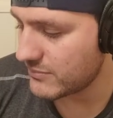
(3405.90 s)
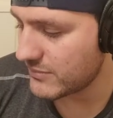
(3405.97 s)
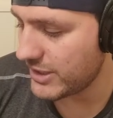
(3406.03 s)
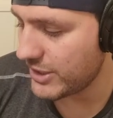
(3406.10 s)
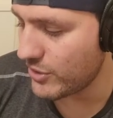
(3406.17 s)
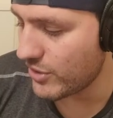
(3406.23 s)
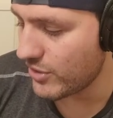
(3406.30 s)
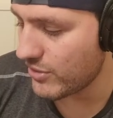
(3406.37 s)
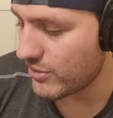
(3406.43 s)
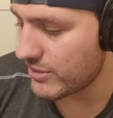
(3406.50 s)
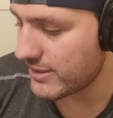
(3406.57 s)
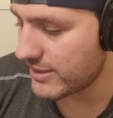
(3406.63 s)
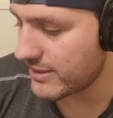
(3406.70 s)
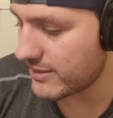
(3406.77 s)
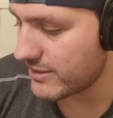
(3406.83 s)
you know,
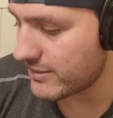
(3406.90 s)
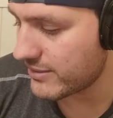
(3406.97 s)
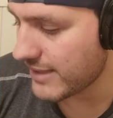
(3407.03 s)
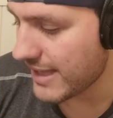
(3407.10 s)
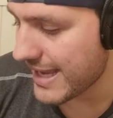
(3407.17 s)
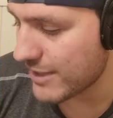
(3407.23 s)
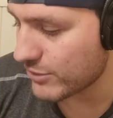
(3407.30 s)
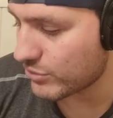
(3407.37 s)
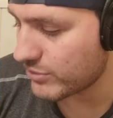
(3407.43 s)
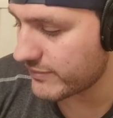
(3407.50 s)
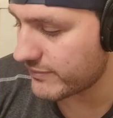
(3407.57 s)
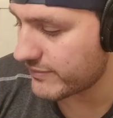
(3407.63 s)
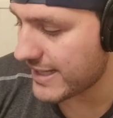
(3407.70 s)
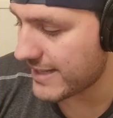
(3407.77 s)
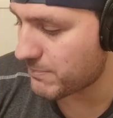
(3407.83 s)
how to
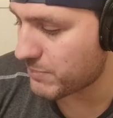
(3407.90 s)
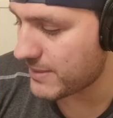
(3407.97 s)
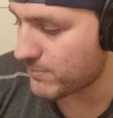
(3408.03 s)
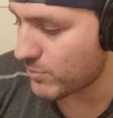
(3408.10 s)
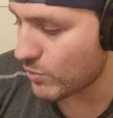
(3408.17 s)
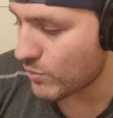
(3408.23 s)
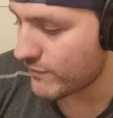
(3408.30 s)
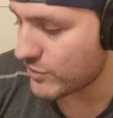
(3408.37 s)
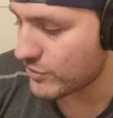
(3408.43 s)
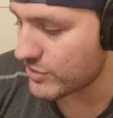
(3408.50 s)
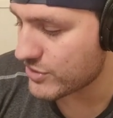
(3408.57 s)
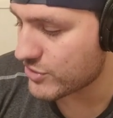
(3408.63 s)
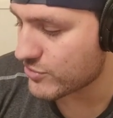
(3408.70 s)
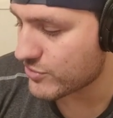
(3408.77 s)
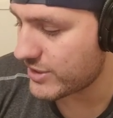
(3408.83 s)
invite people over to the
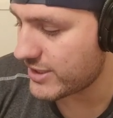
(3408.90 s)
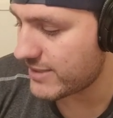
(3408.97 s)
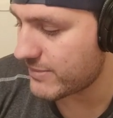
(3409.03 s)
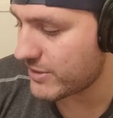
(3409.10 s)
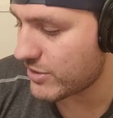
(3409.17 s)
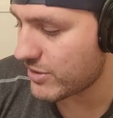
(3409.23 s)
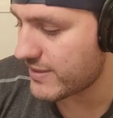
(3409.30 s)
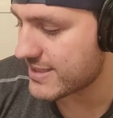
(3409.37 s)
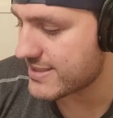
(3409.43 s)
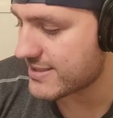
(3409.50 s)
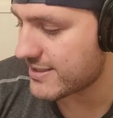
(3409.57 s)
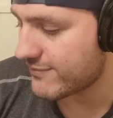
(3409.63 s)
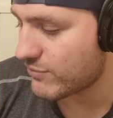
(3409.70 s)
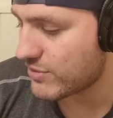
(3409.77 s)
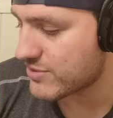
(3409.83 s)
stream and all that stuff.